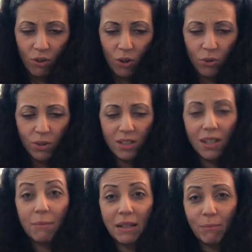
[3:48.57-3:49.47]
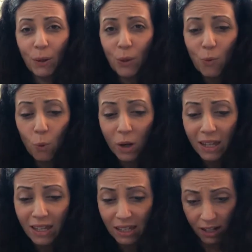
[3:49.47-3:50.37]
"Who does he mean by
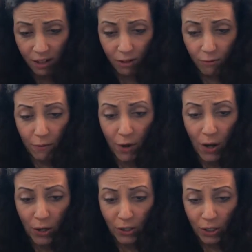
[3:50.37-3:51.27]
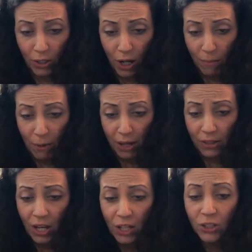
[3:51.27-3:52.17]
we?" River asked under her breath,
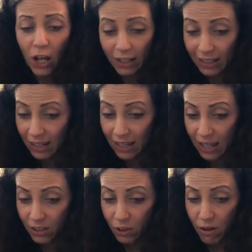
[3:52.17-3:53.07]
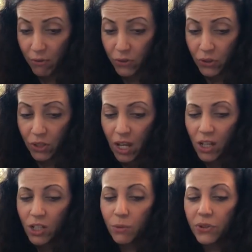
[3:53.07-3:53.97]
tugging at Kit's trousers.
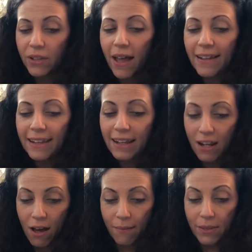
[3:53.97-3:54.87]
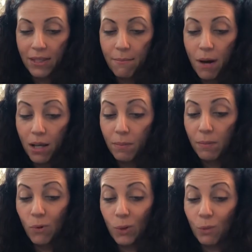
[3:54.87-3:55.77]
She was slightly alarmed that there might be
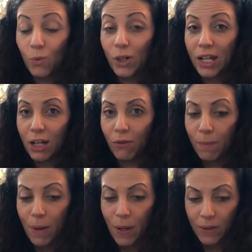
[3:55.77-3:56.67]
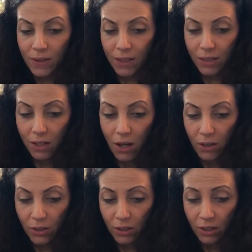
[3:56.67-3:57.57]
more than one angry person in the
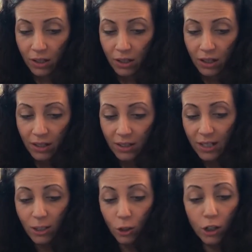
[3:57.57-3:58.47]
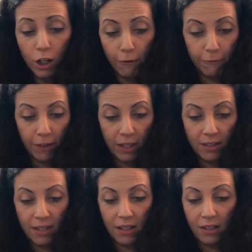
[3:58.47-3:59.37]
garden. "Get off," Kit
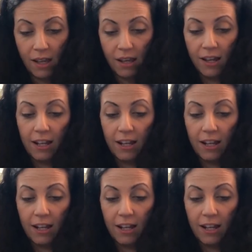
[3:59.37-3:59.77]
said, kicking her